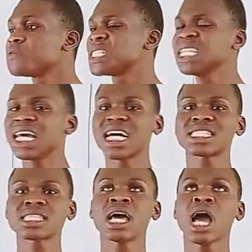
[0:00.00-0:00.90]
seen that
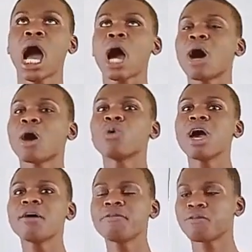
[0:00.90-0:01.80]
our
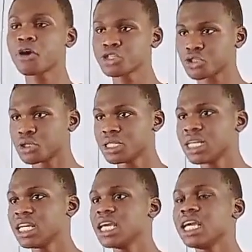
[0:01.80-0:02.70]
wave function
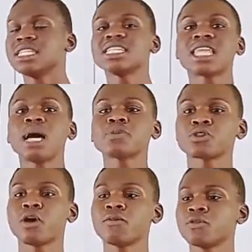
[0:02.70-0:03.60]
is in terms
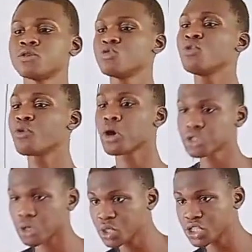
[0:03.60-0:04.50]
of two
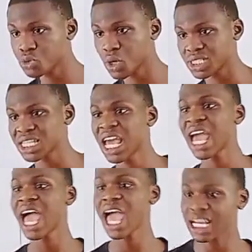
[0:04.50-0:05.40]
functions, which is what?
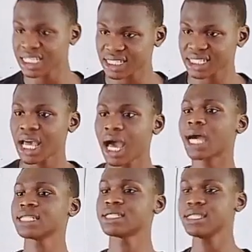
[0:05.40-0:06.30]
X
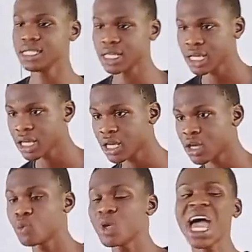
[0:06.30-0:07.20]
and t.
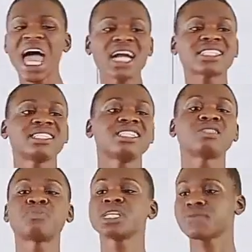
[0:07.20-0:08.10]
Where x is the
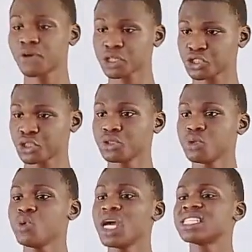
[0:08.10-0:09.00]
space function,
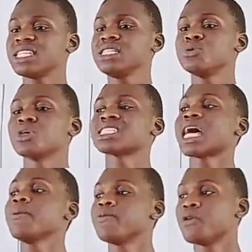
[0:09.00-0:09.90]
where t is the
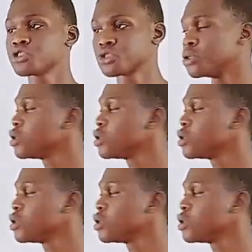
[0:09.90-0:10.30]
time function.